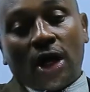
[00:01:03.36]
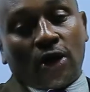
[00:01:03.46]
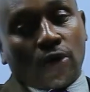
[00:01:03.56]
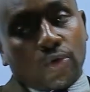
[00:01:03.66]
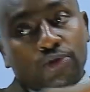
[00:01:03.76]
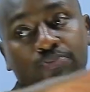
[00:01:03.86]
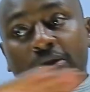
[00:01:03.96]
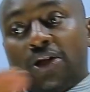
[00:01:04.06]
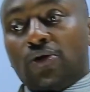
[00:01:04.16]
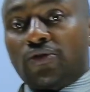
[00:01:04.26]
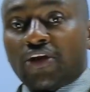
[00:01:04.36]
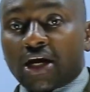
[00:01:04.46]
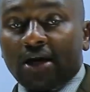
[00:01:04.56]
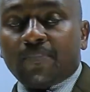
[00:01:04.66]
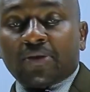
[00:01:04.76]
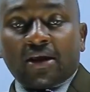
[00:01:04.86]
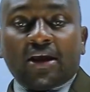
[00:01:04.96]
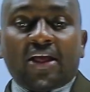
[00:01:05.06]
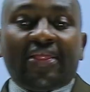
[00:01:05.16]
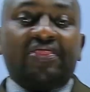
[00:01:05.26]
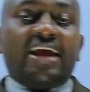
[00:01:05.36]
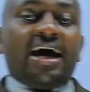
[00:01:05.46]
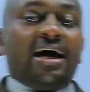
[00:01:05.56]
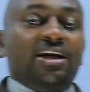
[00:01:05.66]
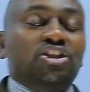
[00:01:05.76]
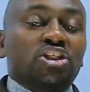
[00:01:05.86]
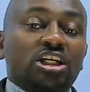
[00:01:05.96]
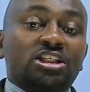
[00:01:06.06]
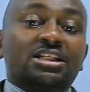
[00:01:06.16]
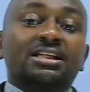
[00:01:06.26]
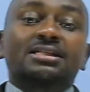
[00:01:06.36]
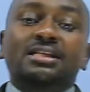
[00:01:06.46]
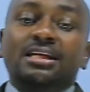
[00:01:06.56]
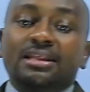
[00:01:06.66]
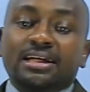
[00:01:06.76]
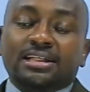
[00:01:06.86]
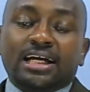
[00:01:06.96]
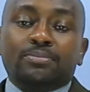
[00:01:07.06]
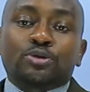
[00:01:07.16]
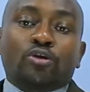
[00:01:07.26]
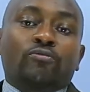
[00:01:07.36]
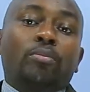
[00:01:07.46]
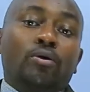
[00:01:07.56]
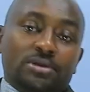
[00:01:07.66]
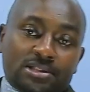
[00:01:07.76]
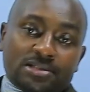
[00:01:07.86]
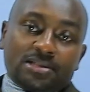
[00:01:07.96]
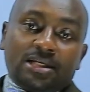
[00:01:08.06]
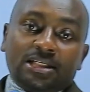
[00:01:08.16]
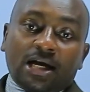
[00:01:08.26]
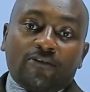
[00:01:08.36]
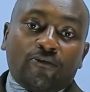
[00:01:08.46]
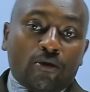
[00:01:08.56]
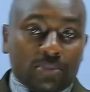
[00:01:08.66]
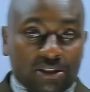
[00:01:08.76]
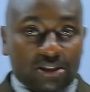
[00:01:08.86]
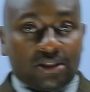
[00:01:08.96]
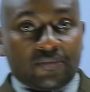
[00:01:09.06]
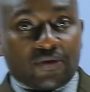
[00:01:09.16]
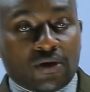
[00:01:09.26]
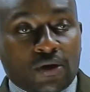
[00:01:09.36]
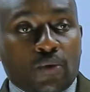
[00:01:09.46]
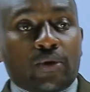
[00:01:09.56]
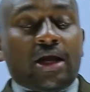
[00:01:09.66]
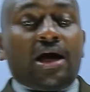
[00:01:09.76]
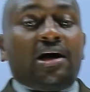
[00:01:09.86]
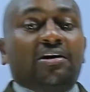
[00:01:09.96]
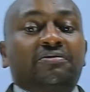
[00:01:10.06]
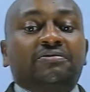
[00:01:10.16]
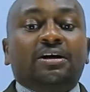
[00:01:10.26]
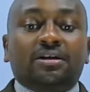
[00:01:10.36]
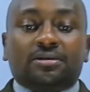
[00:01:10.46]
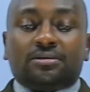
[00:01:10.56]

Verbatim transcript: across period 3, there are changes in the types of bonds that are formed. We have